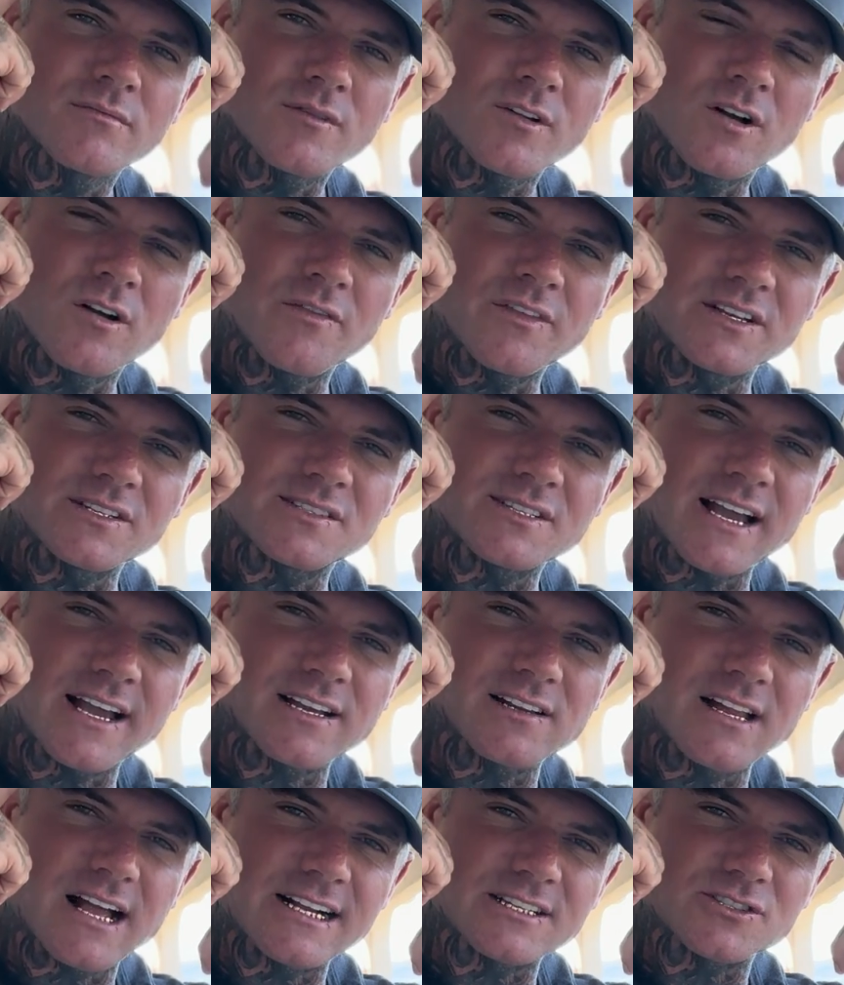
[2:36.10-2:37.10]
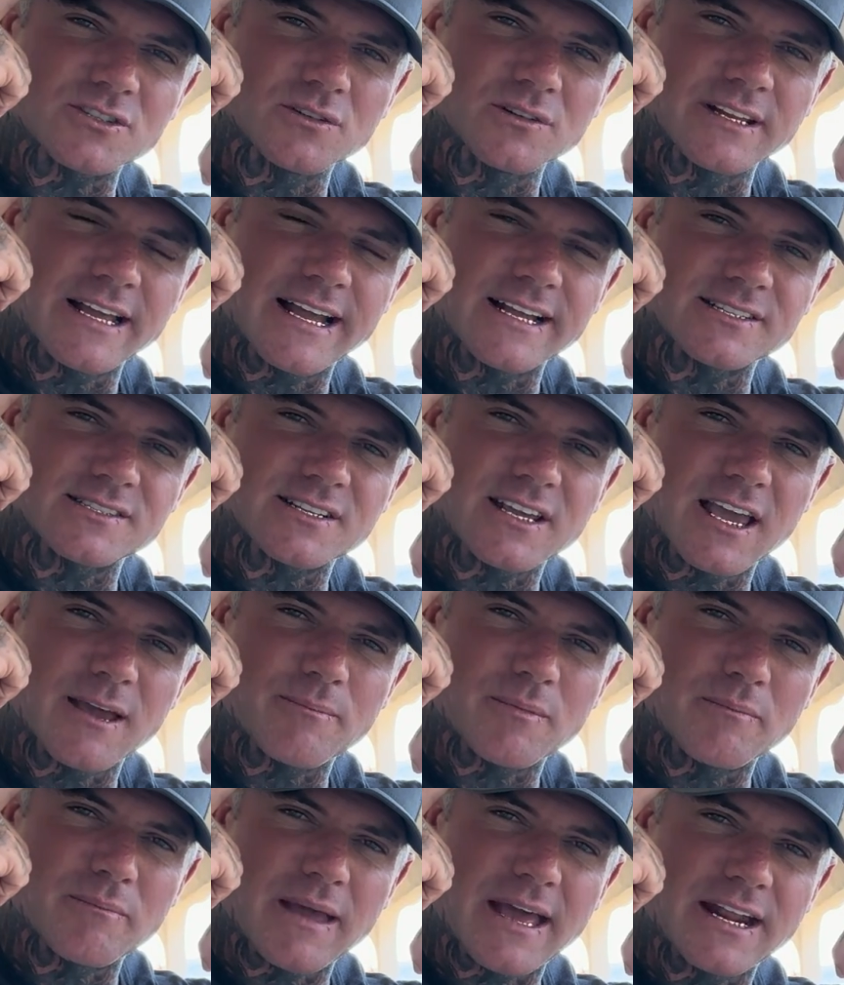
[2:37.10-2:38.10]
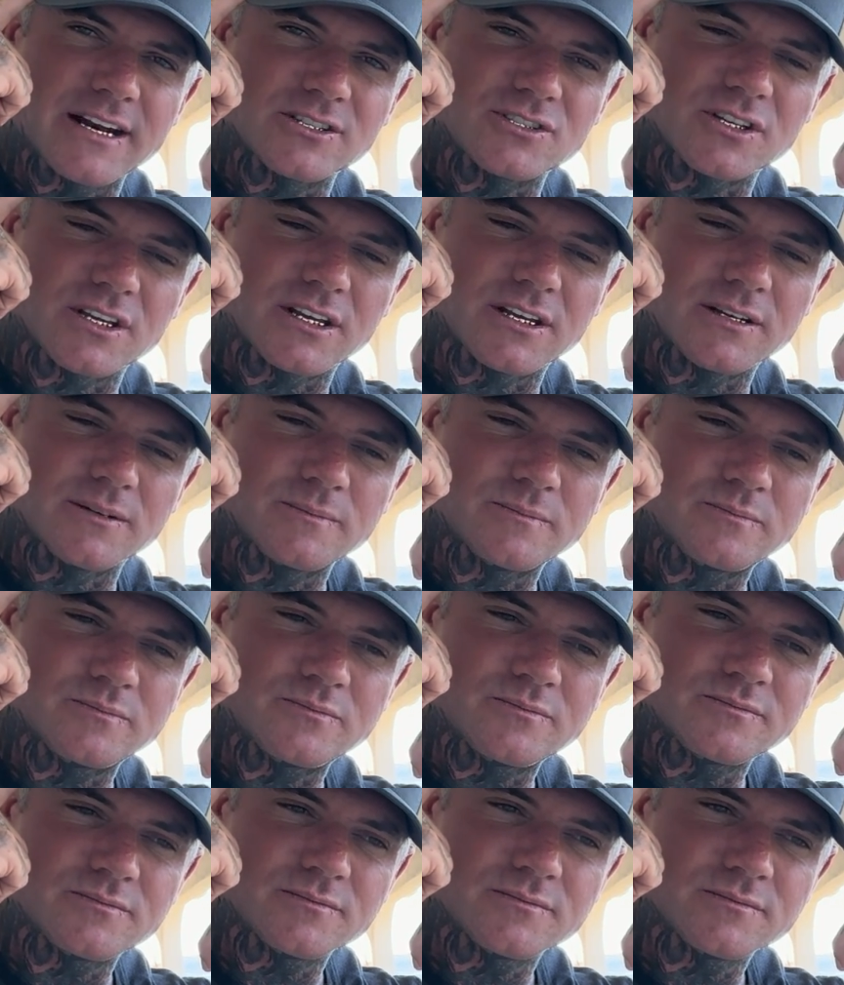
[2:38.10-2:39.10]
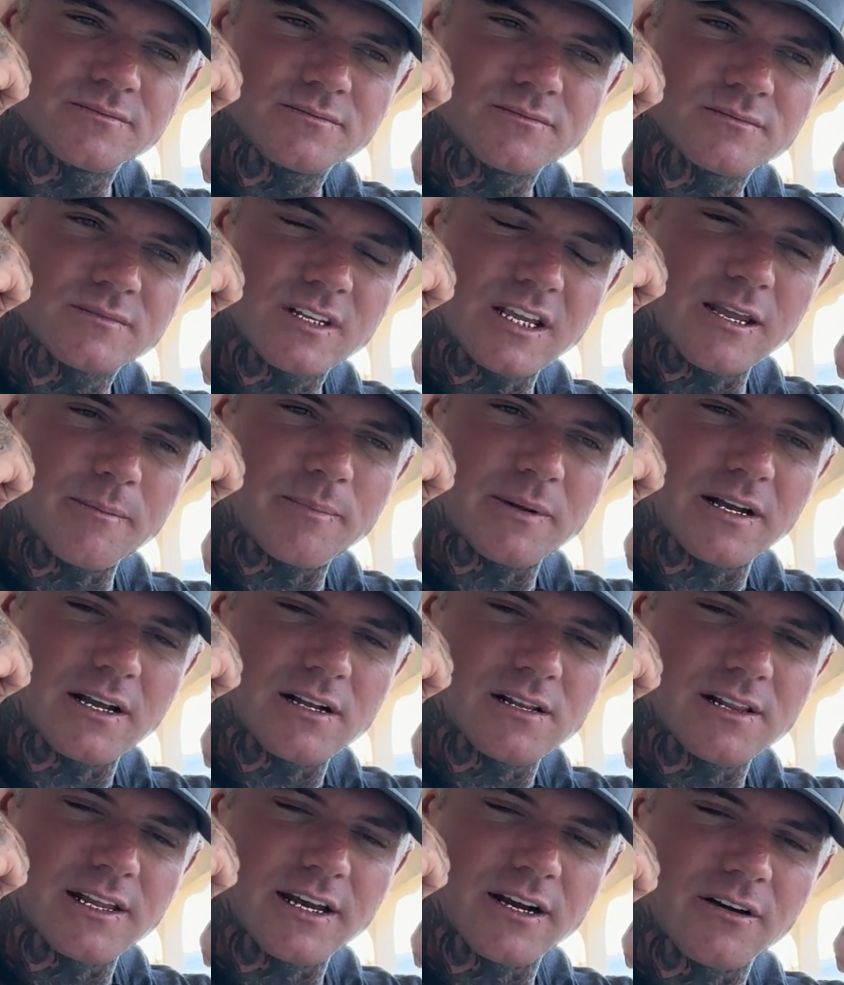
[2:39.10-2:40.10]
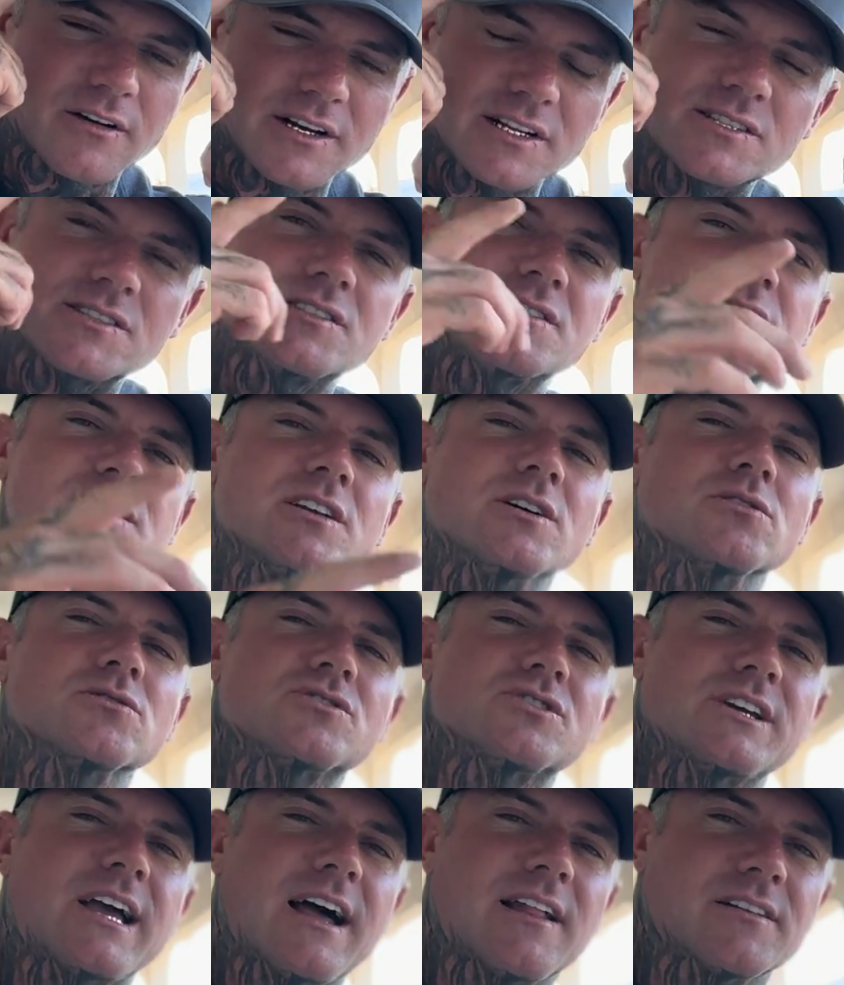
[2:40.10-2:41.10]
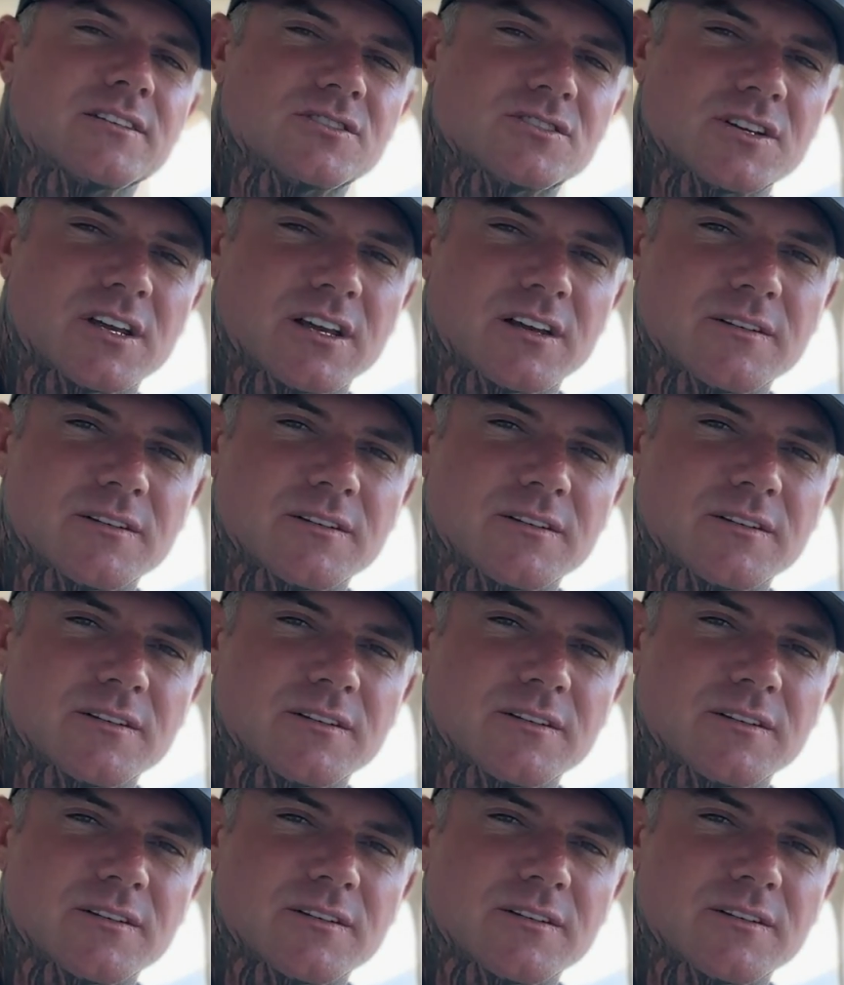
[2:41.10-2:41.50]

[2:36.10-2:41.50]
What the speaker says: on this psychological landscape and managing it, keeping it clear, and it's still challenging.